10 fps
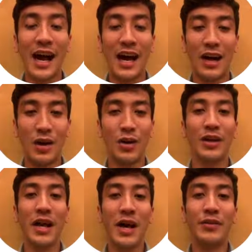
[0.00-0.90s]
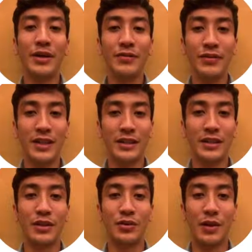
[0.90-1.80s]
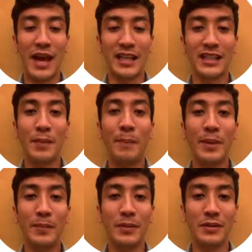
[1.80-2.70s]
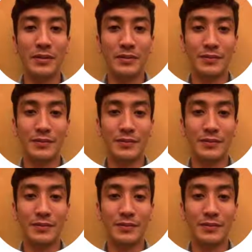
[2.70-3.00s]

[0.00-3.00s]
are all referred to as people.